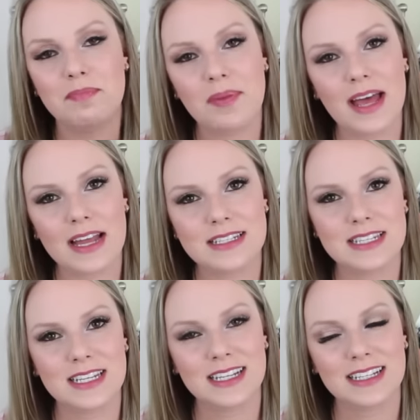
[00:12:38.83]

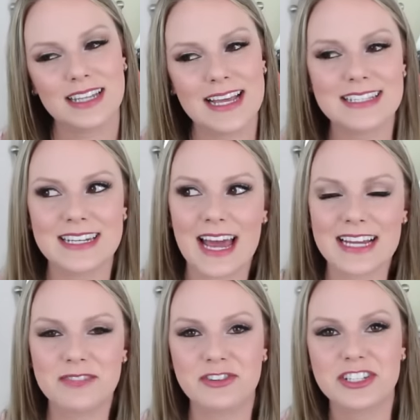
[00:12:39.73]
but it's
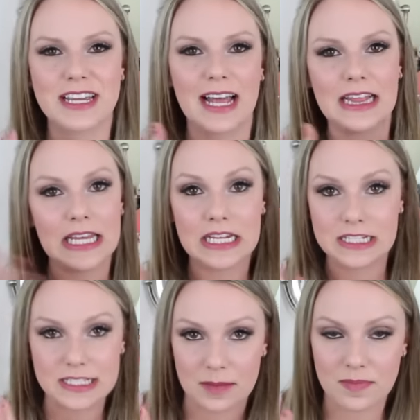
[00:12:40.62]
nice for just like a
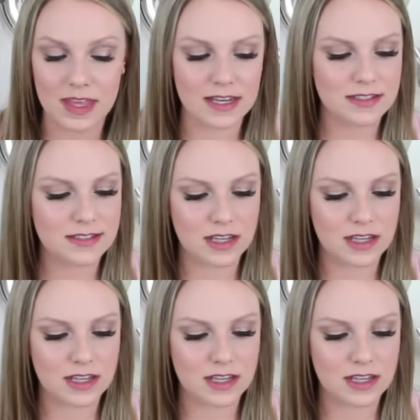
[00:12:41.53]
little something.